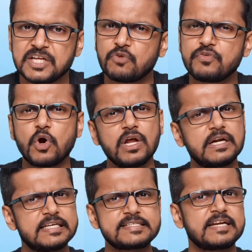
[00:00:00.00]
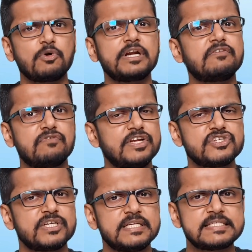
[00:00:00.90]
Now we all understand what
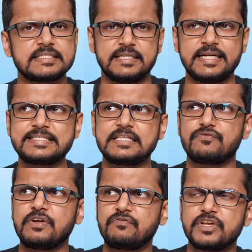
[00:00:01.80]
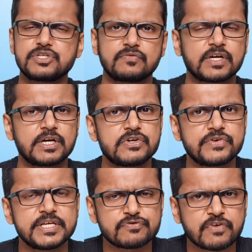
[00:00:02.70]
inflation is. Let's say the inflation of the
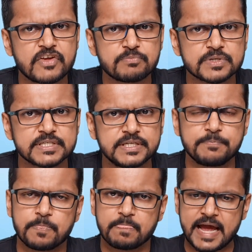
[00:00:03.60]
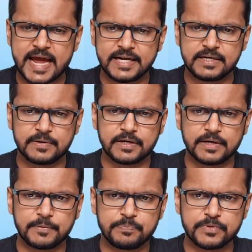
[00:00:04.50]
country is 5%
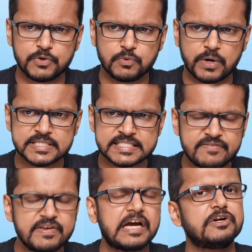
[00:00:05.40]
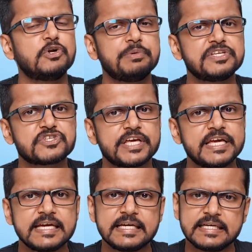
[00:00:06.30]
and you are saving 100 rupees
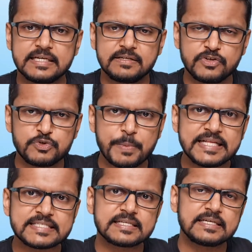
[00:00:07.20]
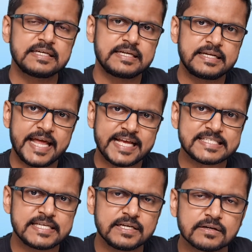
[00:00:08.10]
today, which means
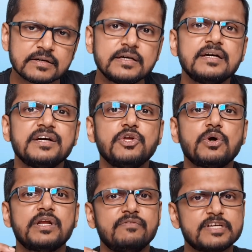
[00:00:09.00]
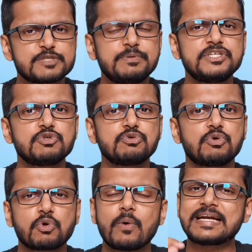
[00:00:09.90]
next year your investment should
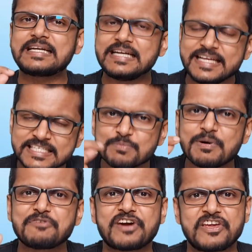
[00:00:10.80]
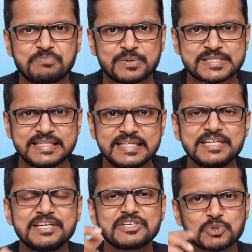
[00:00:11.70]
grow at least by 5%
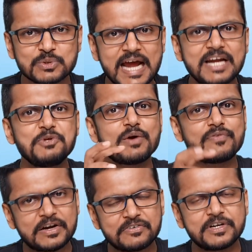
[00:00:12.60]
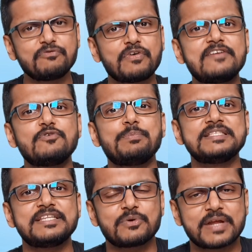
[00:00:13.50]
so that you have 105
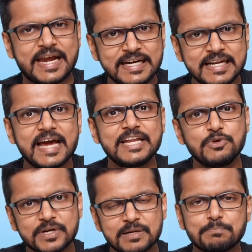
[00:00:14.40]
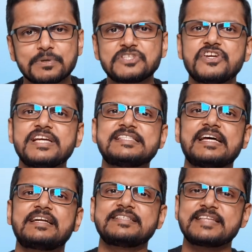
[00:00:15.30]
rupees in your hand and you can purchase
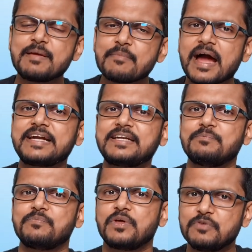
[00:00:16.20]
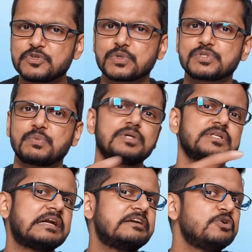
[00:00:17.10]
that same item which was worth
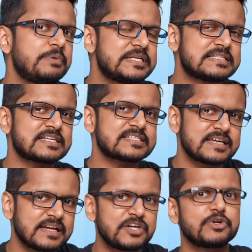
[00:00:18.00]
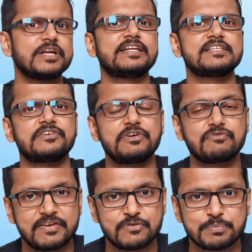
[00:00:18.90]
100 rupees last year and today it is
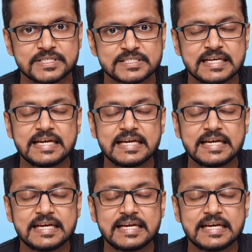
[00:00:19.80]
105 rupees.